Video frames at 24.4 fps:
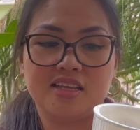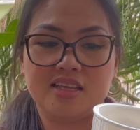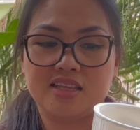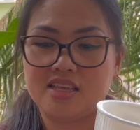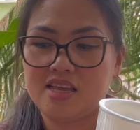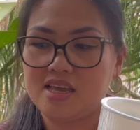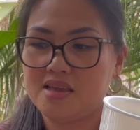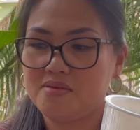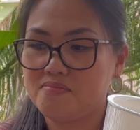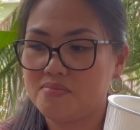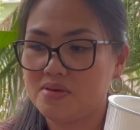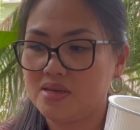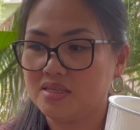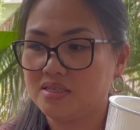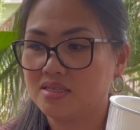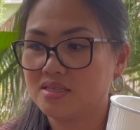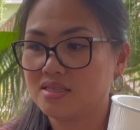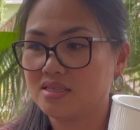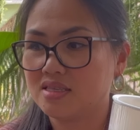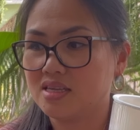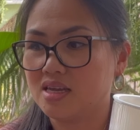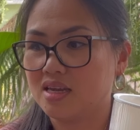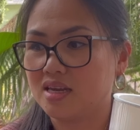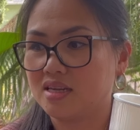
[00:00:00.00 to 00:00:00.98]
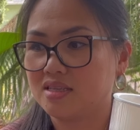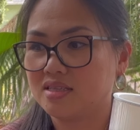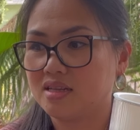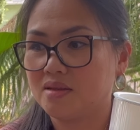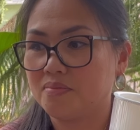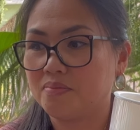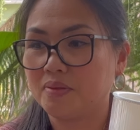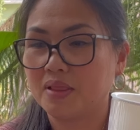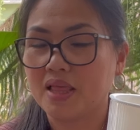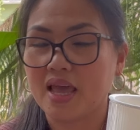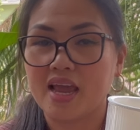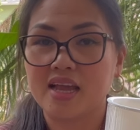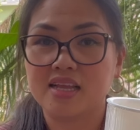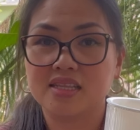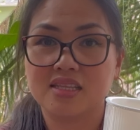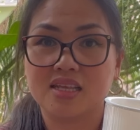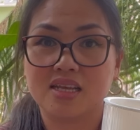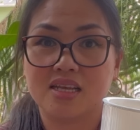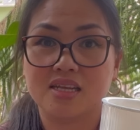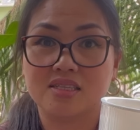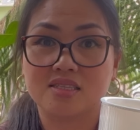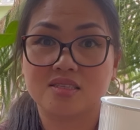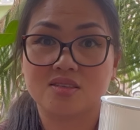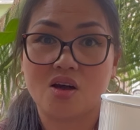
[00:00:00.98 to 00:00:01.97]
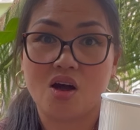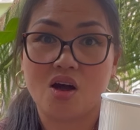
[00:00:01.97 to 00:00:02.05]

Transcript: It means that the plant is